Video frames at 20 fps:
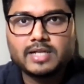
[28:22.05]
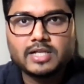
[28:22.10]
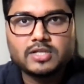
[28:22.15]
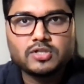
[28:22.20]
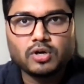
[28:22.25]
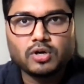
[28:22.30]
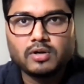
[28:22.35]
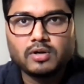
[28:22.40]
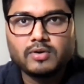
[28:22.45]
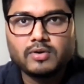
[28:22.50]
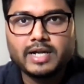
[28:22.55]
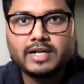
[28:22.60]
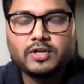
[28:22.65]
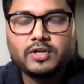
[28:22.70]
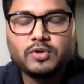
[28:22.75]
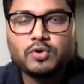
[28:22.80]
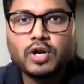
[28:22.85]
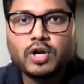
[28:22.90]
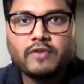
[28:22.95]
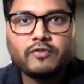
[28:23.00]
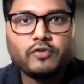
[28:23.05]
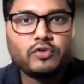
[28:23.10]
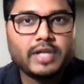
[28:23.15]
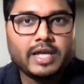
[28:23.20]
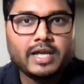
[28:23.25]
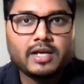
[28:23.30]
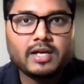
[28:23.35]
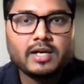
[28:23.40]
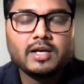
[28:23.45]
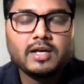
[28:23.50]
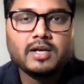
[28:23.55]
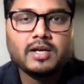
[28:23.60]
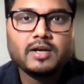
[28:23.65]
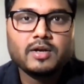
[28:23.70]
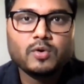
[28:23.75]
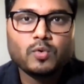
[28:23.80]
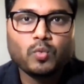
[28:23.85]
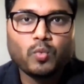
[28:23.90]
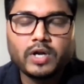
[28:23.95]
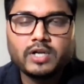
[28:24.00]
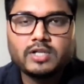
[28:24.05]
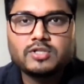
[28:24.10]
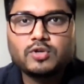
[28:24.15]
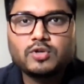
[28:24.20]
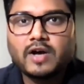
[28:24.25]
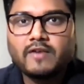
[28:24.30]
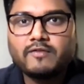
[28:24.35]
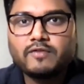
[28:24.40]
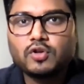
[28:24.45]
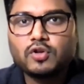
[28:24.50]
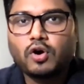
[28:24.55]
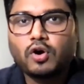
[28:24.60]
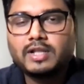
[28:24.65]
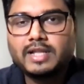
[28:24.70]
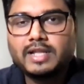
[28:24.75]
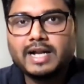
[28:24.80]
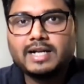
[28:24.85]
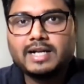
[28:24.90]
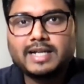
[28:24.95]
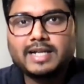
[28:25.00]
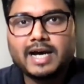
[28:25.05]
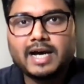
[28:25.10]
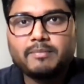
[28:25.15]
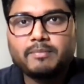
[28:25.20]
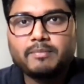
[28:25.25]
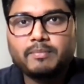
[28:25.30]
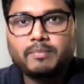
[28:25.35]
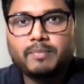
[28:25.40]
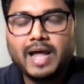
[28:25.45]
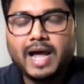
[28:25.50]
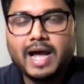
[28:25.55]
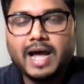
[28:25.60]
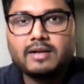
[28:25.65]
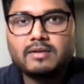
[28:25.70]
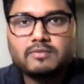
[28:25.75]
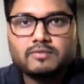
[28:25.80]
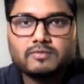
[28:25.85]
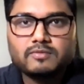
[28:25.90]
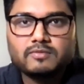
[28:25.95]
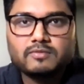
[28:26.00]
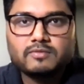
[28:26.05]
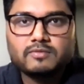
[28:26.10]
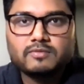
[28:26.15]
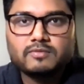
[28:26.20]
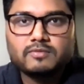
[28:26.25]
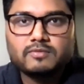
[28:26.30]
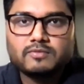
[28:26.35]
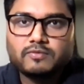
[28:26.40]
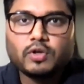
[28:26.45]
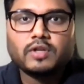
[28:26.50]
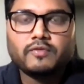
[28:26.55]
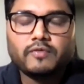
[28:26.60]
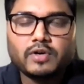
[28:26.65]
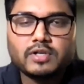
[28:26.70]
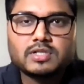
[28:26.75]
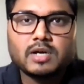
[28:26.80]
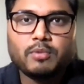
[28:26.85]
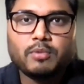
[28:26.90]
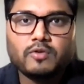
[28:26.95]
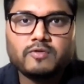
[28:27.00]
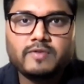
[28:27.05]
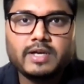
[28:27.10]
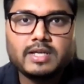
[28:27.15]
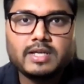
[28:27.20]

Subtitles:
That's all, right? You don't have to think once you have thought the entire plan the first couple of weeks.